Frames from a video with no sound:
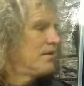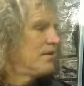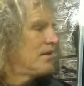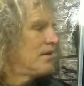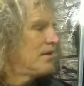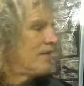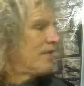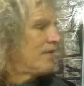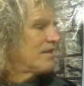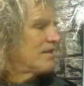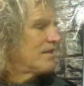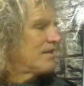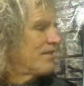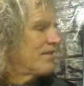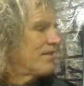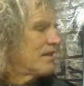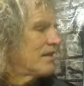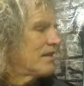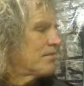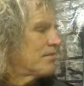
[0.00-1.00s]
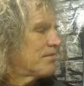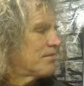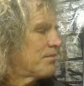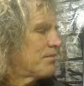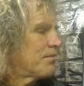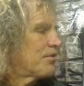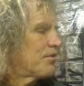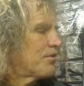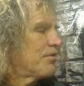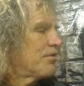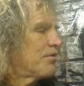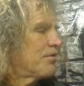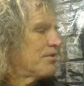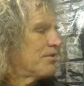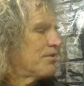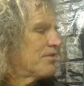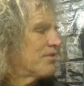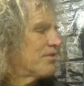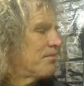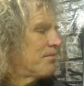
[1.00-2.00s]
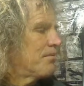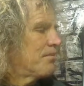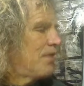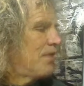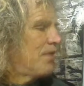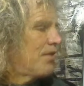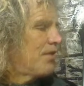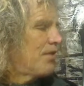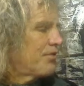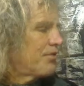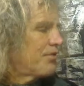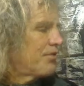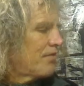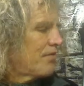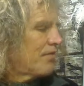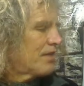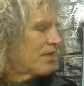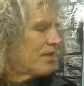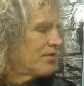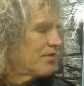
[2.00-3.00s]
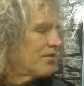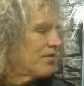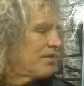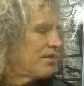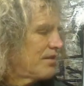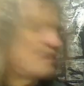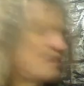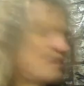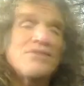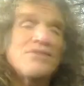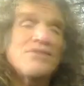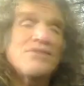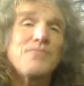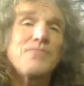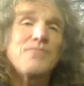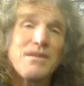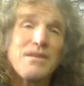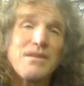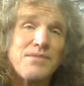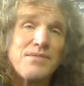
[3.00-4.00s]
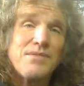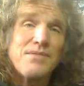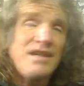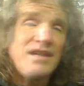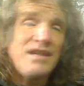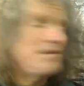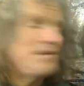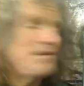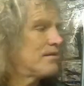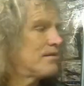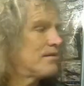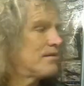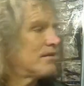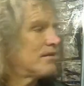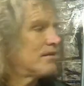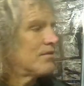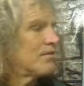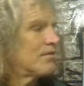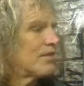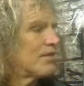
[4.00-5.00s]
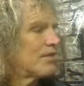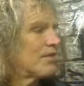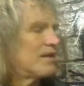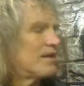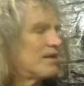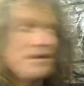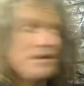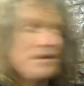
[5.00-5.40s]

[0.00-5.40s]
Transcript: Obviously, if it gets perturbed in some other direction, then it just becomes heat, and you don't get any